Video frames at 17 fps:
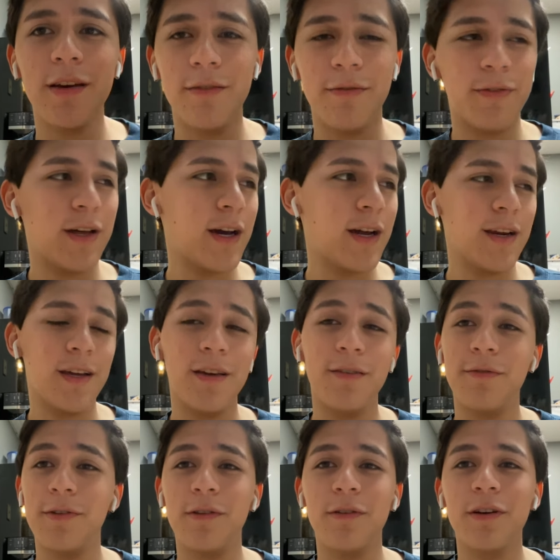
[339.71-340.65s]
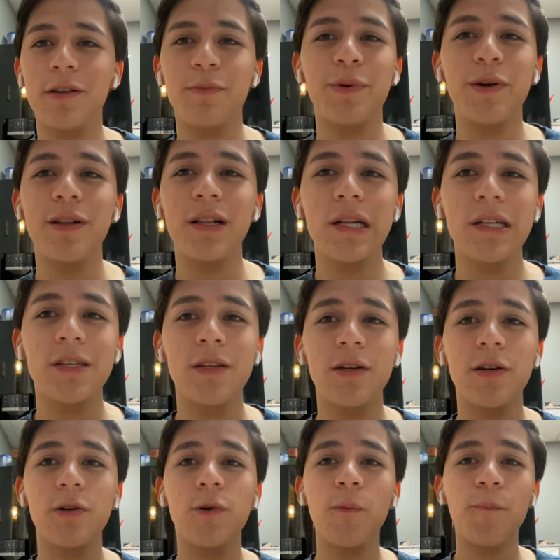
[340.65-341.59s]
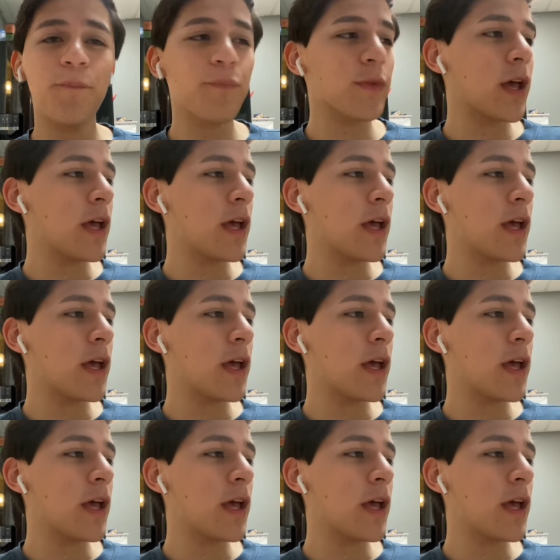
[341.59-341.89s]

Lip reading: if that even looked appealing to you.